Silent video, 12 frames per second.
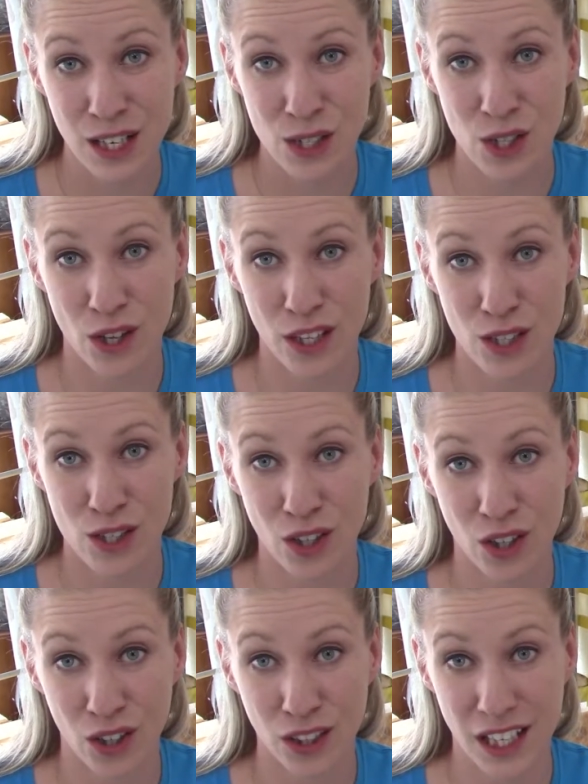so that it's
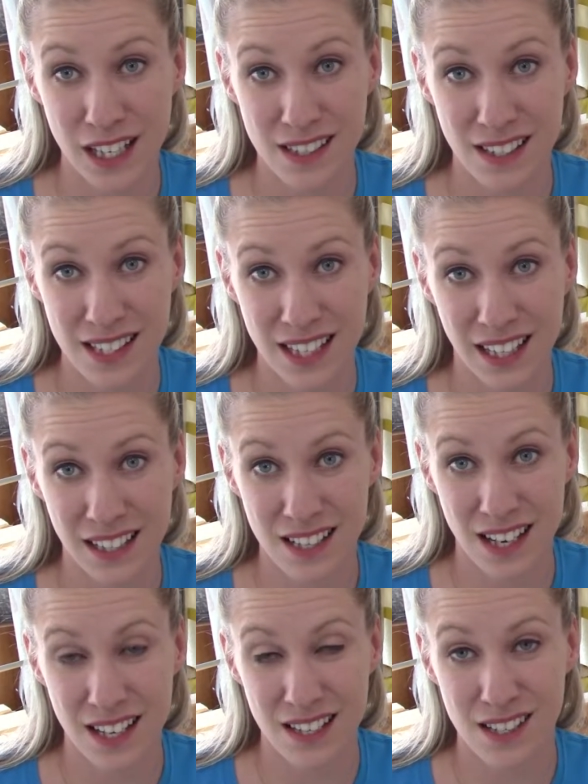all nice and
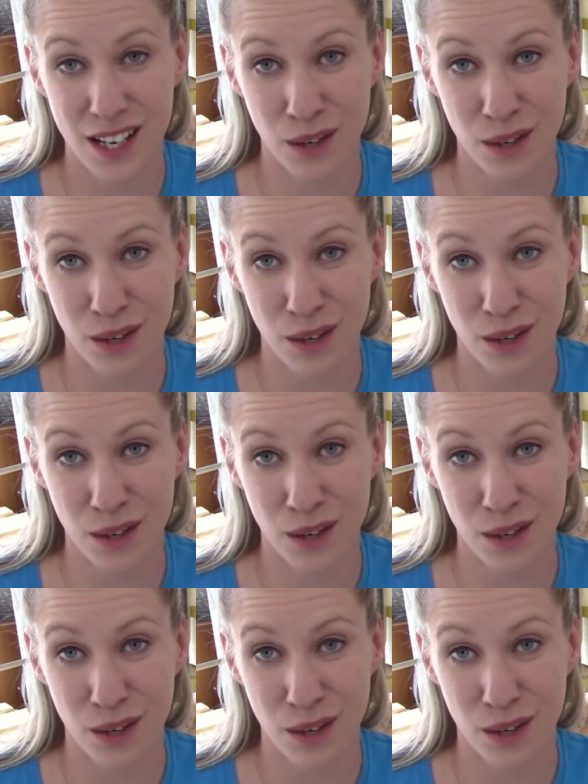sanitized